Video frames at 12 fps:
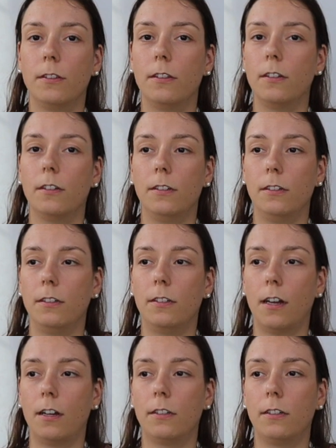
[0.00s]
the
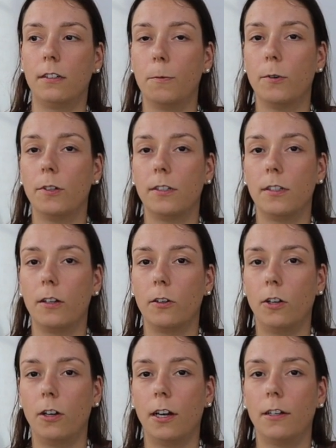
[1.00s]
exact ones that
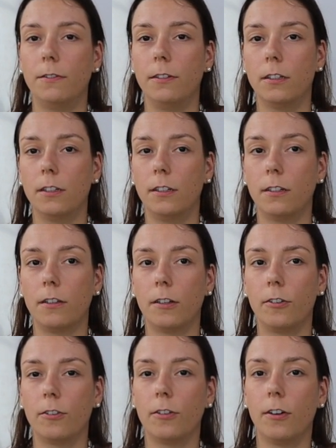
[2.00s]
are Ivy League and
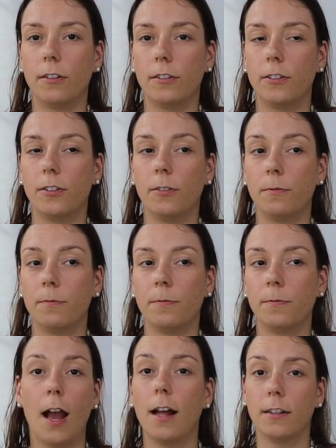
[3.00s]
that are not, so
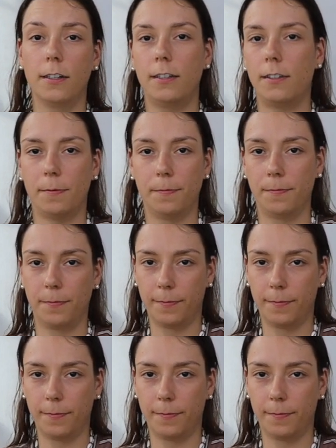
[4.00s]
I'll list them.